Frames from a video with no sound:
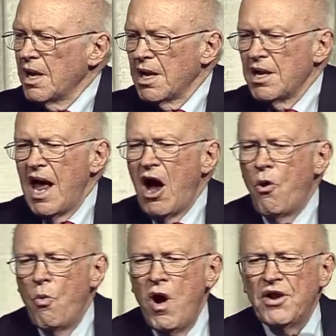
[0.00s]

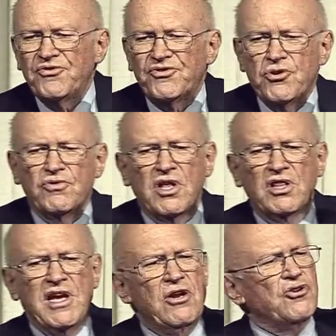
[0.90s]
Now, once the
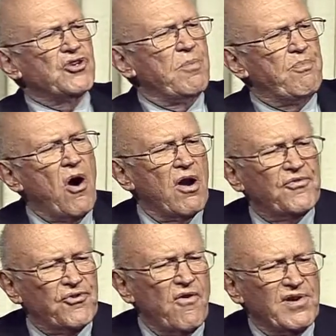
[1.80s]
leadership part of
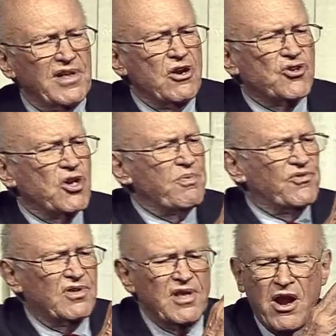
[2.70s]
servant leadership is
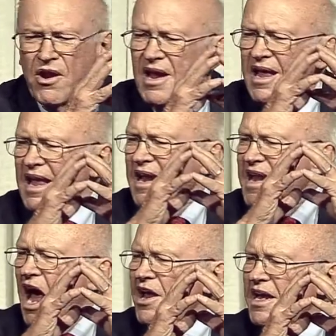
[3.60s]
clear,
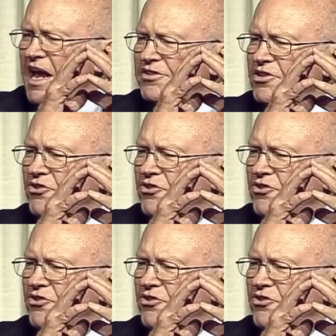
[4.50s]
now you get to the